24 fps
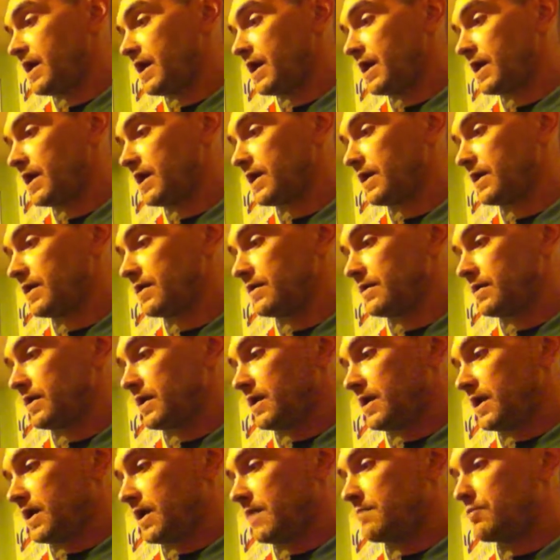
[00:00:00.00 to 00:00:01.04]
uh,
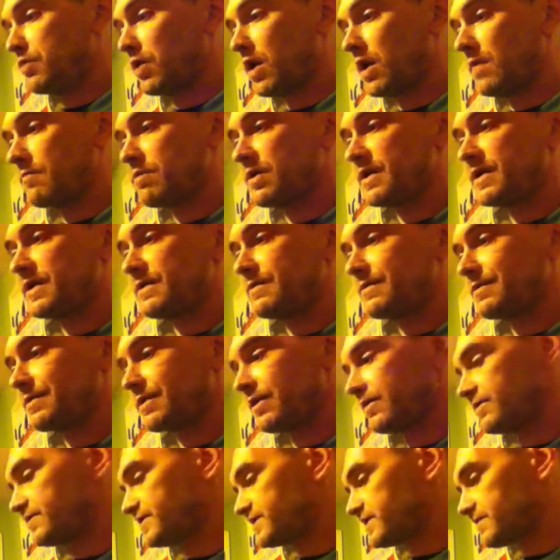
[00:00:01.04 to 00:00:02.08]
and probably
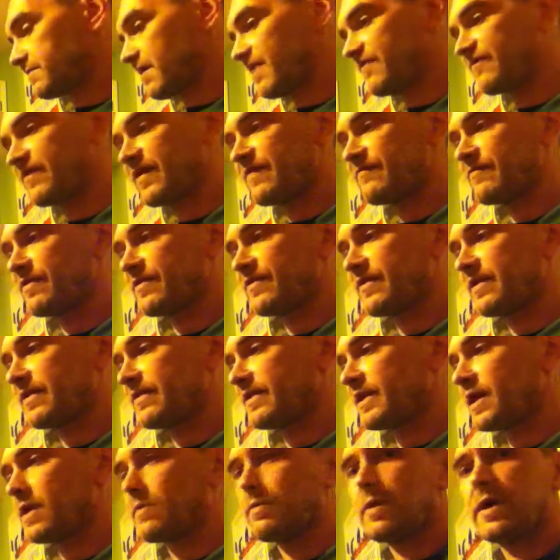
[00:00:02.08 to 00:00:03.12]
close to my favorite thing
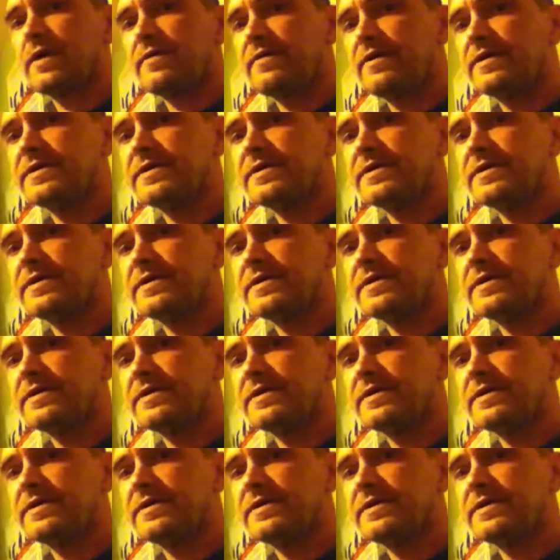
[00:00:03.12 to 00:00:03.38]
that I read